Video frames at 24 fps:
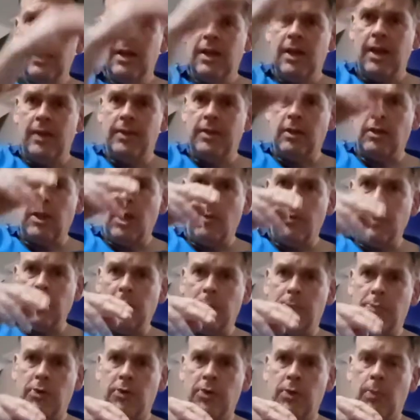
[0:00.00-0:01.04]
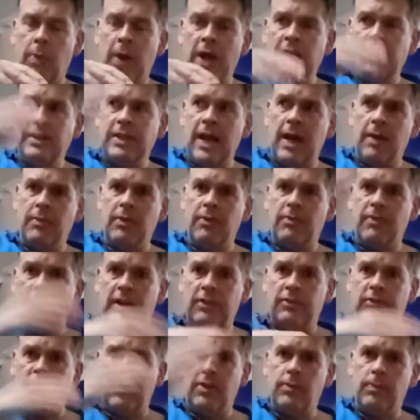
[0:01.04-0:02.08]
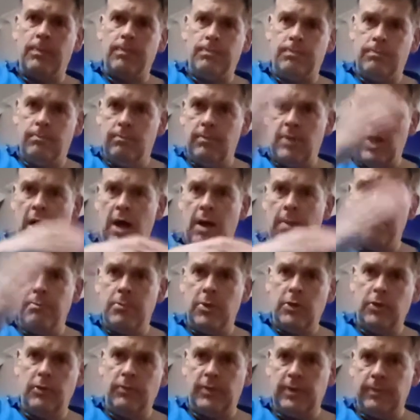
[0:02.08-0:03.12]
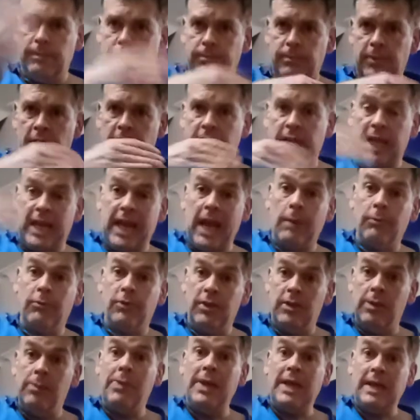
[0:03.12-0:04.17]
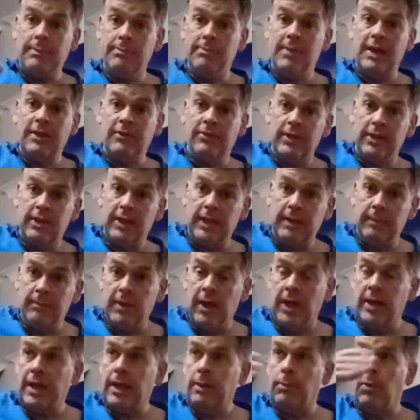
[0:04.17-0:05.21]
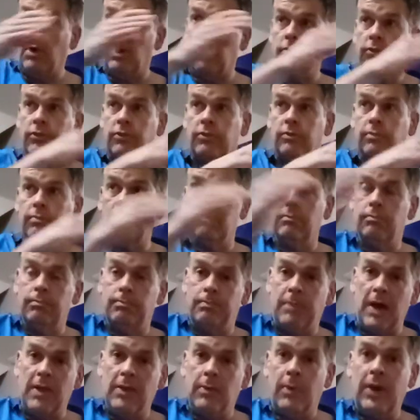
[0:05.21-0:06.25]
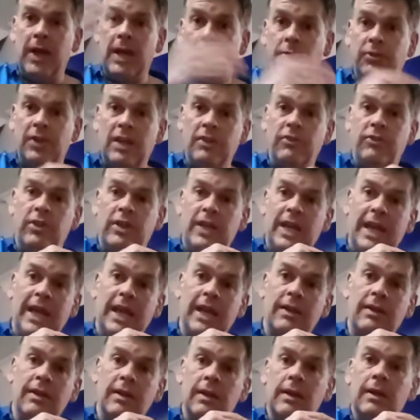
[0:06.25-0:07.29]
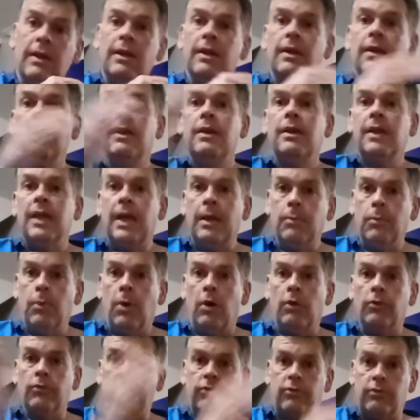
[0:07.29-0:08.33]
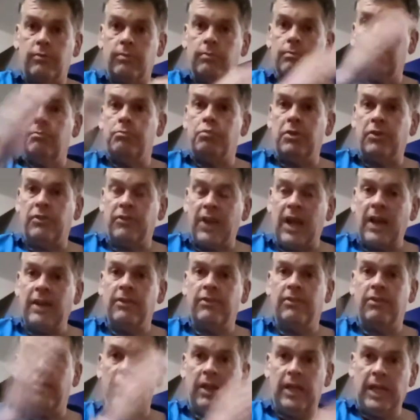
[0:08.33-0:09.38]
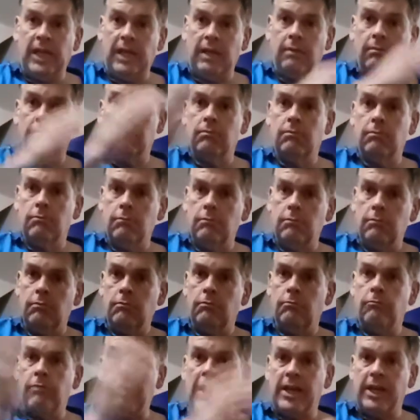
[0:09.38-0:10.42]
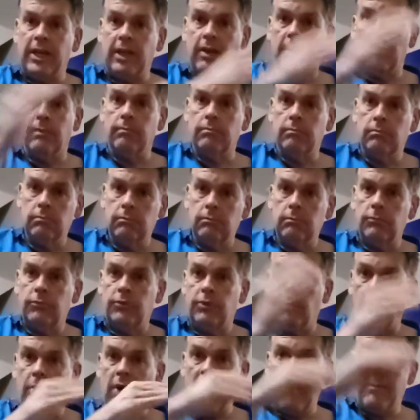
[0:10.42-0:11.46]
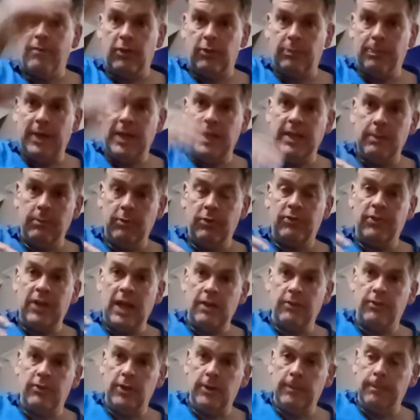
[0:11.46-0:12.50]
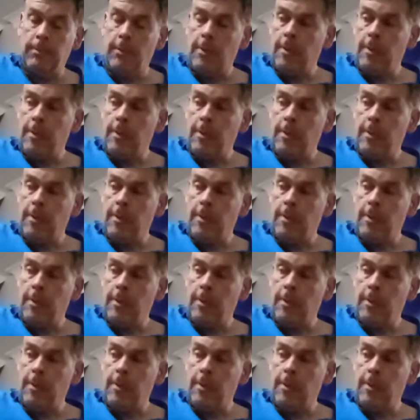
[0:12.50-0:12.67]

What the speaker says: And the lower you put the weight down, the faster the arm moved, and it counted the beat basically. And it was, by the way it was engineered, it was precisely regular to whatever speed it was set to.